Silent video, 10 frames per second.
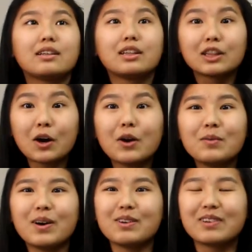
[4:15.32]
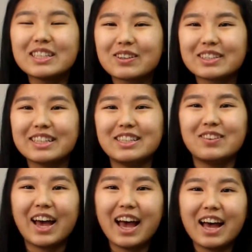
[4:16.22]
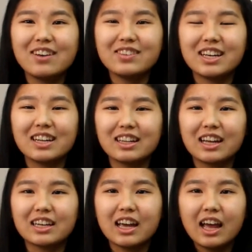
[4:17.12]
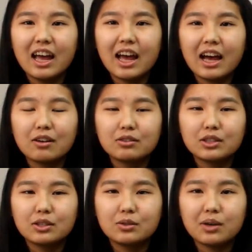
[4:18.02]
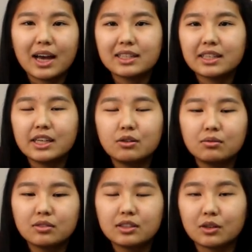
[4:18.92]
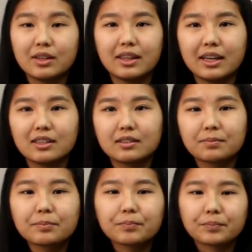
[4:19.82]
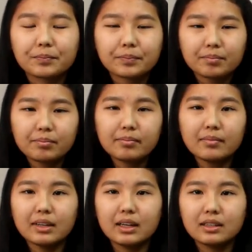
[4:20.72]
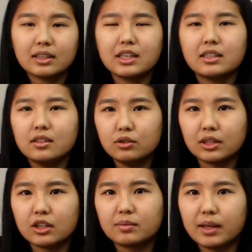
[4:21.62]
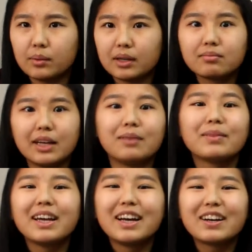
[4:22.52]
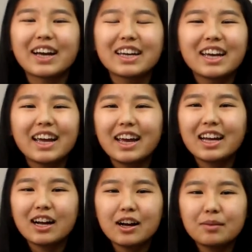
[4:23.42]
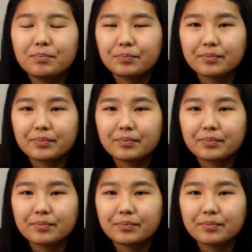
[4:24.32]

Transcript: learn what resources you have and how to execute certain things, such as newsletters, by the way. Yeah. Okay. And